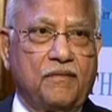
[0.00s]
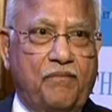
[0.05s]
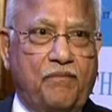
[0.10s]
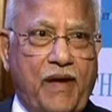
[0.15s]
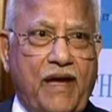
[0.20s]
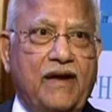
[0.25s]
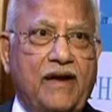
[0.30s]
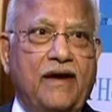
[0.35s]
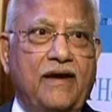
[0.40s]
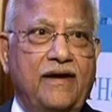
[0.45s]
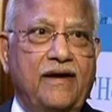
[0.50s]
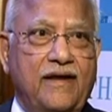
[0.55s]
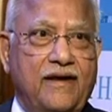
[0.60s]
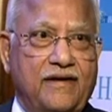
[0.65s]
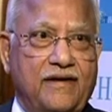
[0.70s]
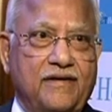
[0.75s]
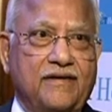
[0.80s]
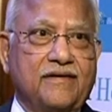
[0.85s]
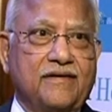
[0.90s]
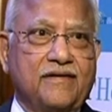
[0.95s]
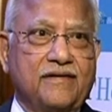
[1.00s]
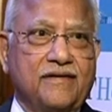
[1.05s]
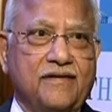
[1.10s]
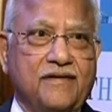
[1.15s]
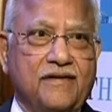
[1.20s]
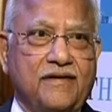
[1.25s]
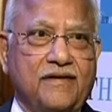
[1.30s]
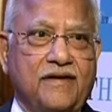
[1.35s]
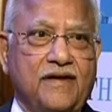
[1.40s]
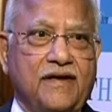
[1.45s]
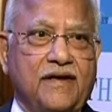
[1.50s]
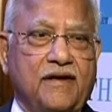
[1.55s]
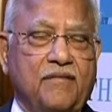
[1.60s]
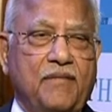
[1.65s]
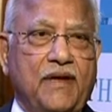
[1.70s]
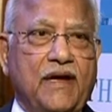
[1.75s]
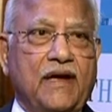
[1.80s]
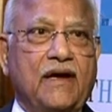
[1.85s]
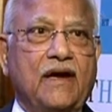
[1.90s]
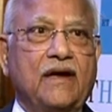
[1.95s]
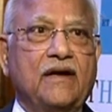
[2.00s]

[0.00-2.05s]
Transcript: pan-India, it'll make